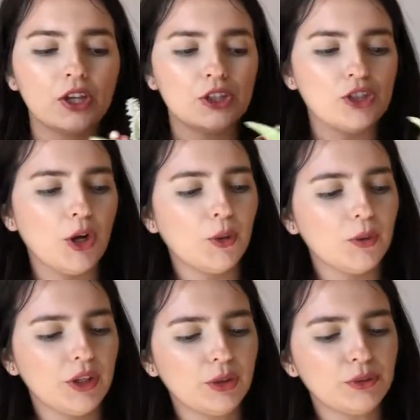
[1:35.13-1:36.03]
So we
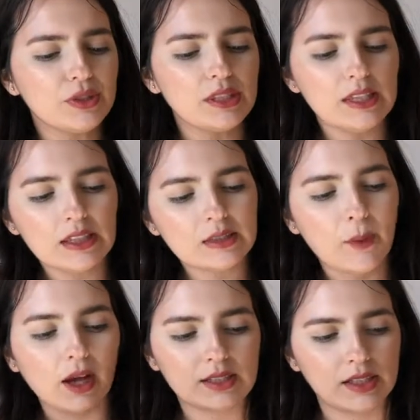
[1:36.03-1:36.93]
used these
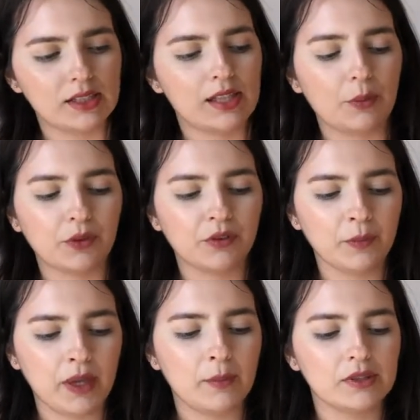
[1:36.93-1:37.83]
boxes that were from
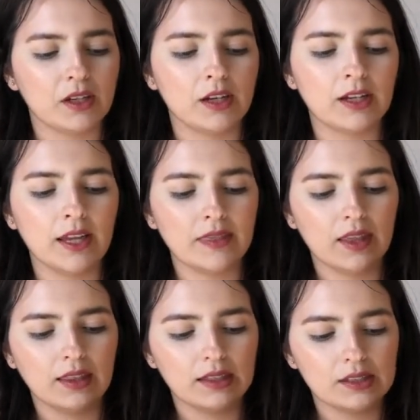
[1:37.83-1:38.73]
Amazon and then
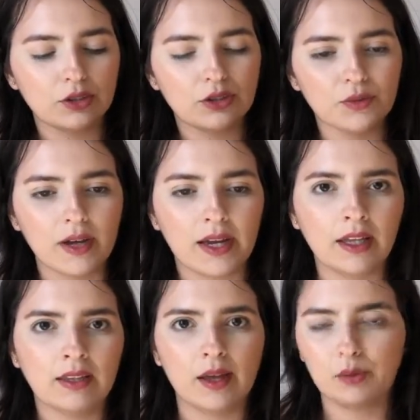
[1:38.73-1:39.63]
this little
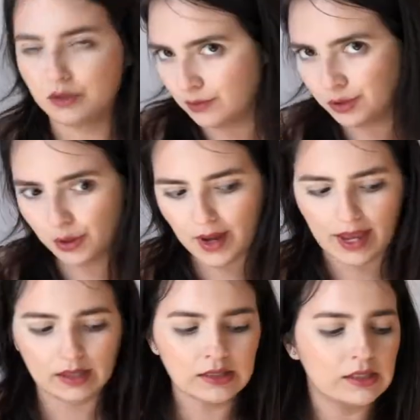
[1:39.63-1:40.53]
twine that was from
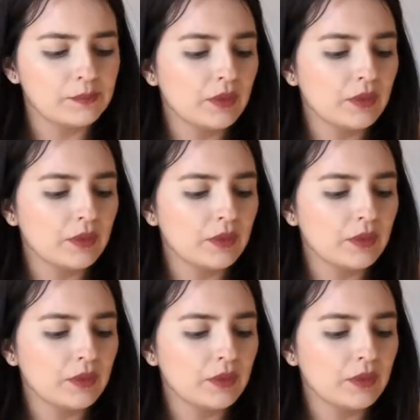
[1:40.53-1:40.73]
Joann's.